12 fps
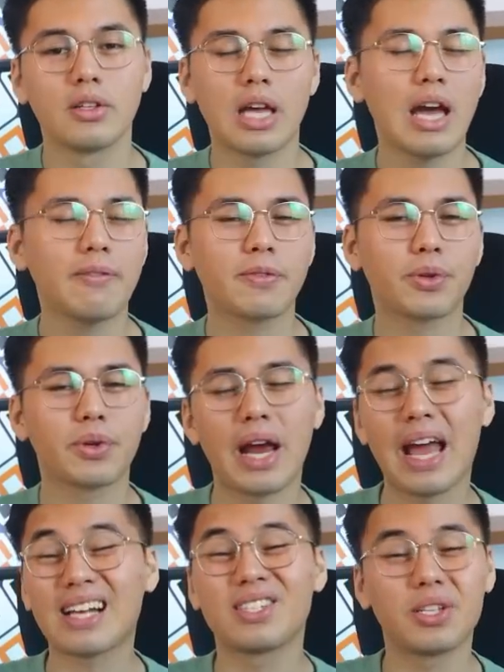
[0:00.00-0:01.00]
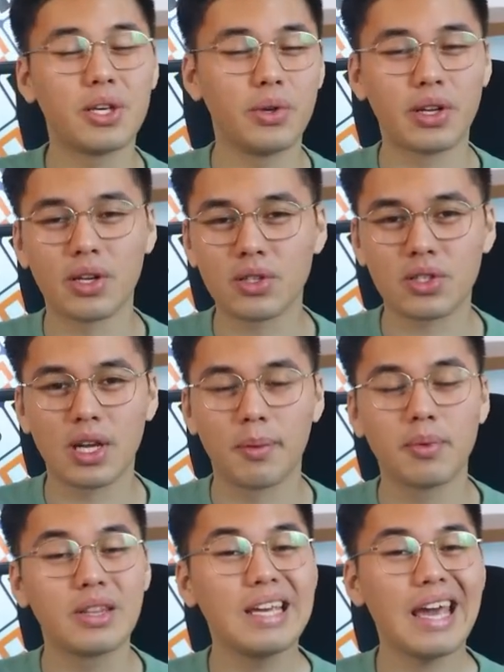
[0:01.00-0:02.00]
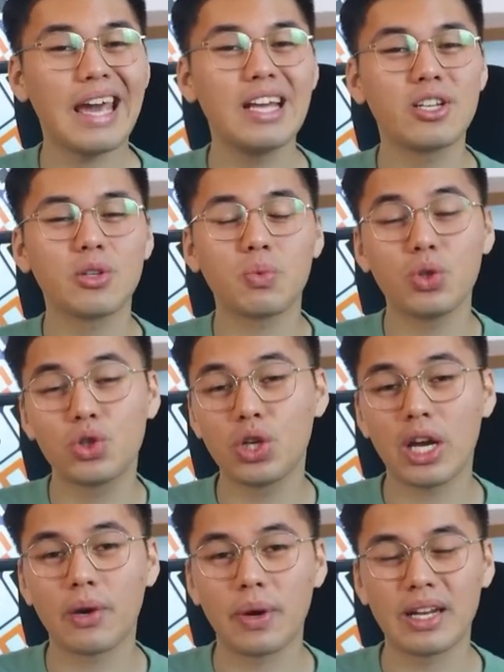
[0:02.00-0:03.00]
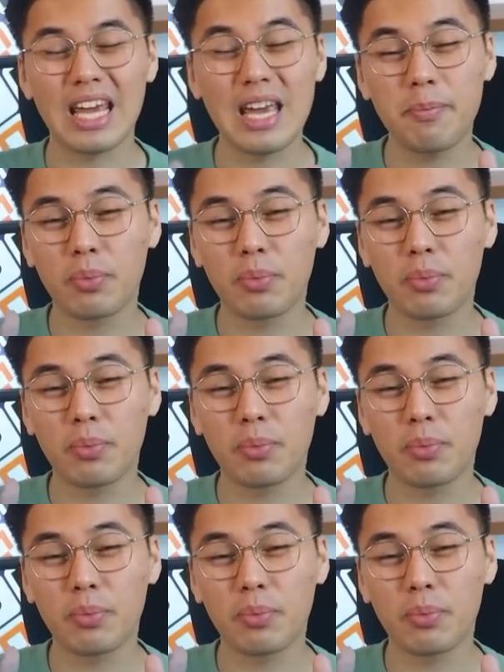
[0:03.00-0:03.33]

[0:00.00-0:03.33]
After executing the step, the agent will generate a